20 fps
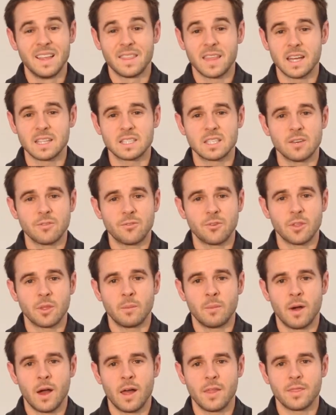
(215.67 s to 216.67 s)
that's it for the
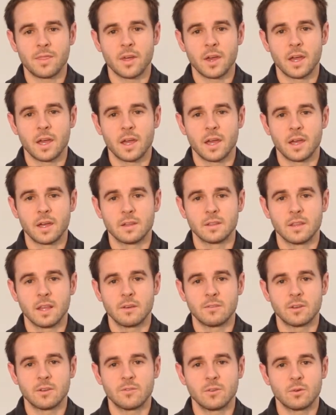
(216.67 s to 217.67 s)
month. I'd
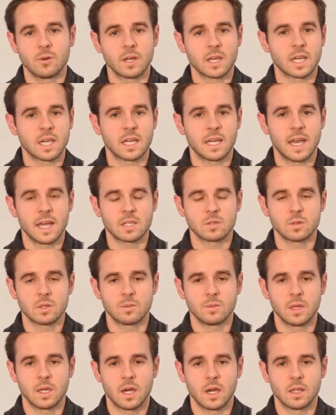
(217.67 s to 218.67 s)
love it if you want to connect
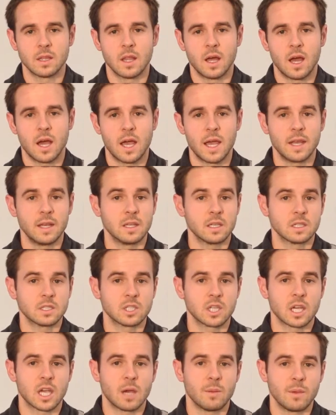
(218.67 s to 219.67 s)
with me online. You can
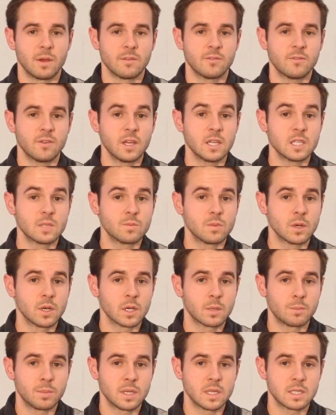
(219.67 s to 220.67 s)
check out my
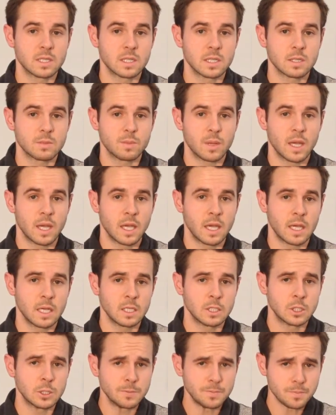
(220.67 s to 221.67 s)
Facebook business
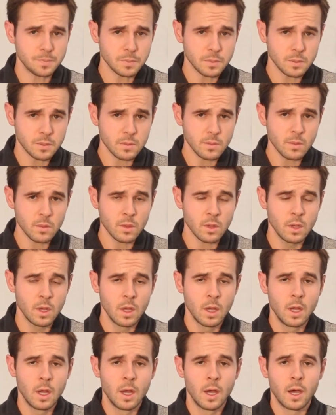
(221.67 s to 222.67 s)
page
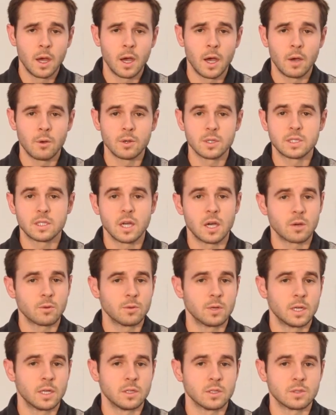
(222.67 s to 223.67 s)
uh, with Doug
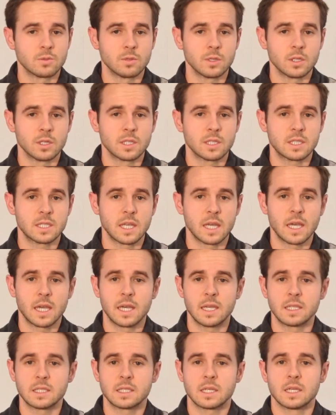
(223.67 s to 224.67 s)
Reynolds Real
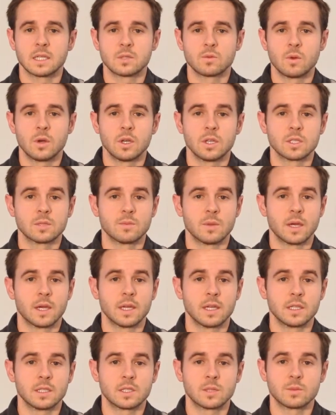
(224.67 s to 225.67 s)
Estate, as well as
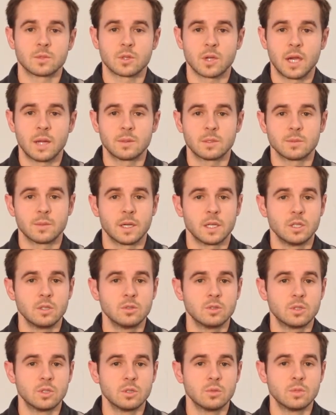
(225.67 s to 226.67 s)
my subscribe to my
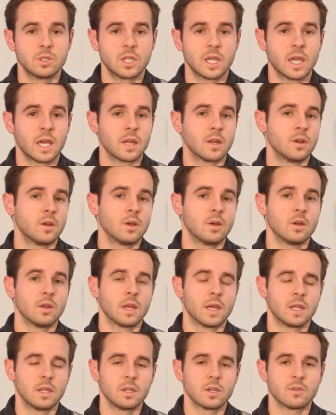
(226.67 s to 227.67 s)
YouTube
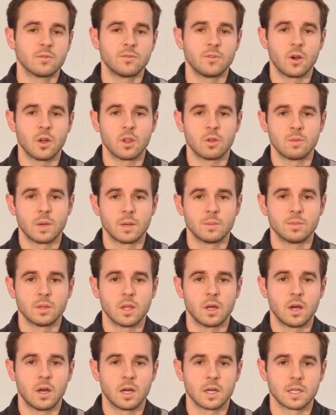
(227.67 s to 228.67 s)
channel, and you can follow my
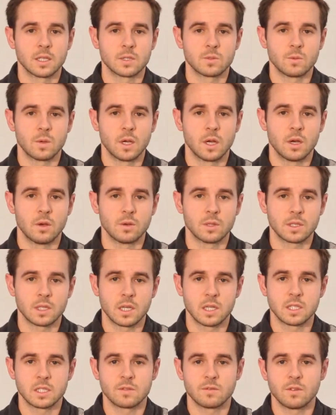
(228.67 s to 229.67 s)
blog as well with
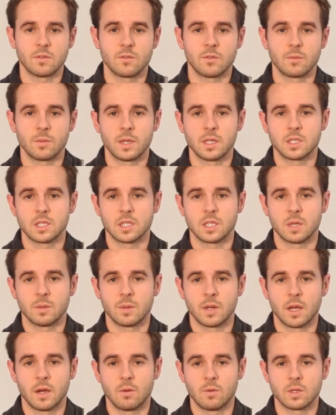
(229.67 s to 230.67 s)
tons of information
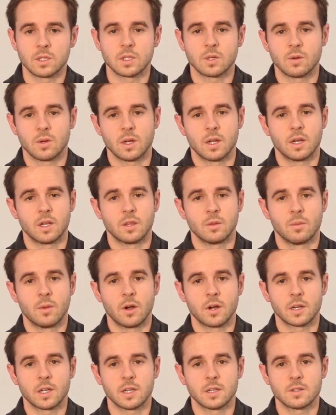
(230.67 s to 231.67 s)
coming out what's going on in the
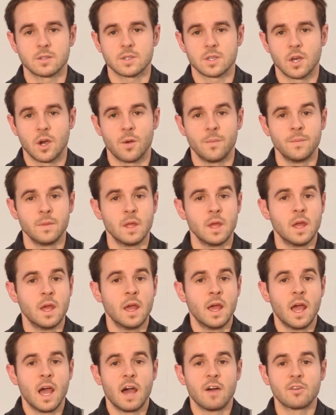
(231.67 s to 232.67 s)
market. So
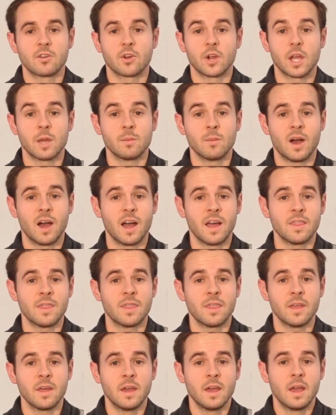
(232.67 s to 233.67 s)
have a great month.
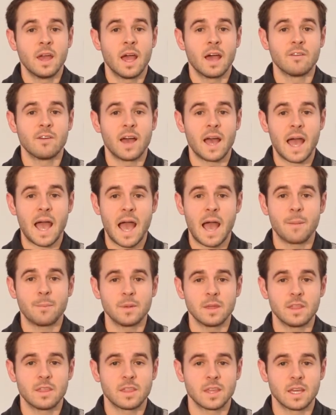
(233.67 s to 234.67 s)
Have a
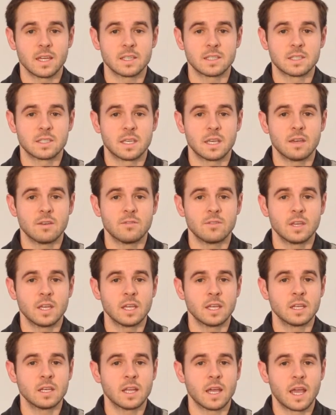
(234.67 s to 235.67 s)
happy
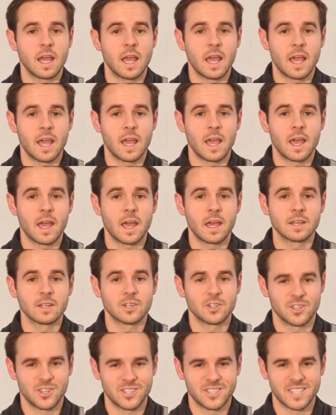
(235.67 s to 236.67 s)
Thanksgiving and
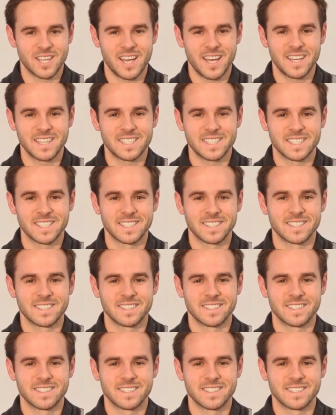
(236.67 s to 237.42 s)
clear skies.